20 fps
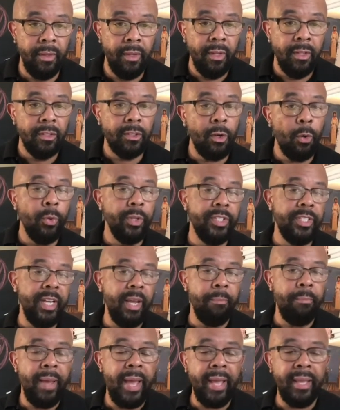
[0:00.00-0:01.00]
So with
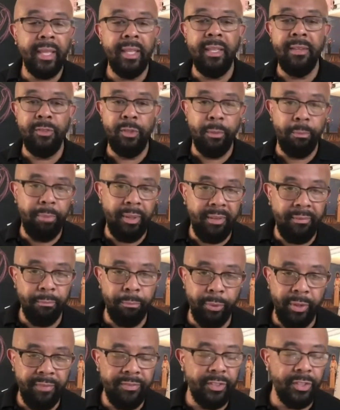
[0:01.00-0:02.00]
Jetpack, it gives you a
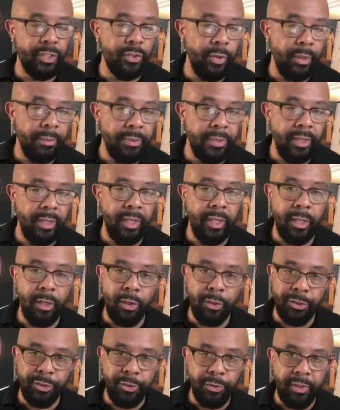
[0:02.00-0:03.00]
brief description. It
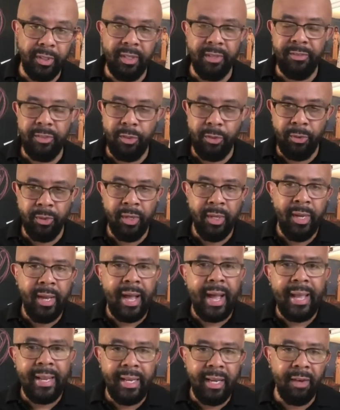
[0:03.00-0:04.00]
goes through and gives you
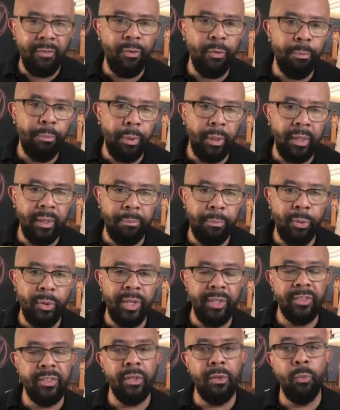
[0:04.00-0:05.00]
high-level bullet
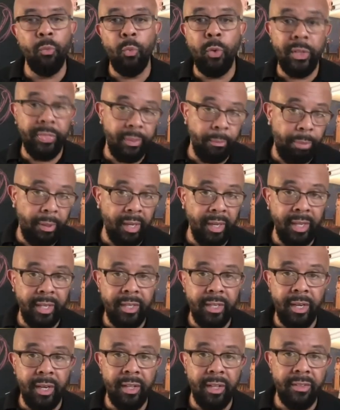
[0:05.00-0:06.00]
points on what the plugin
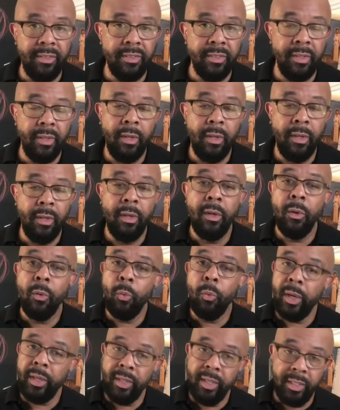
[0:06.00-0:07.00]
does,
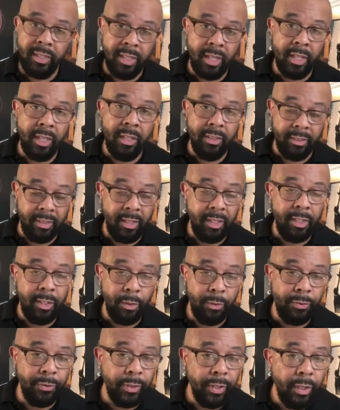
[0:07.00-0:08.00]
what it is going to do
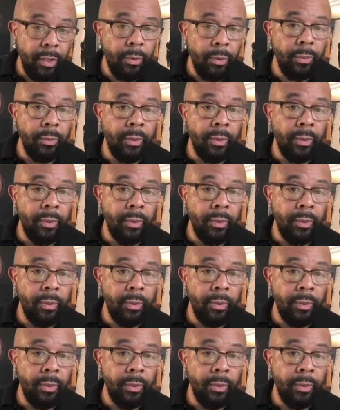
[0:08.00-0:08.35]
for you,